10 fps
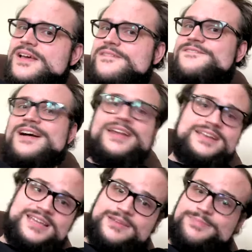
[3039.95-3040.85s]

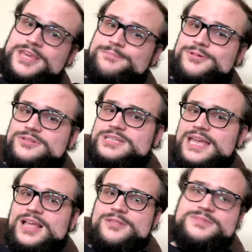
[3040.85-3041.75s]
finding people to
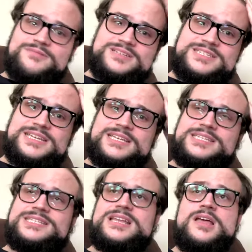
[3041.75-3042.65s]
help they
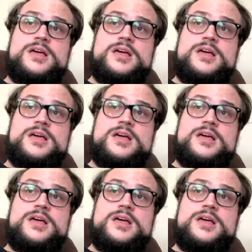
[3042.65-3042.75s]
resist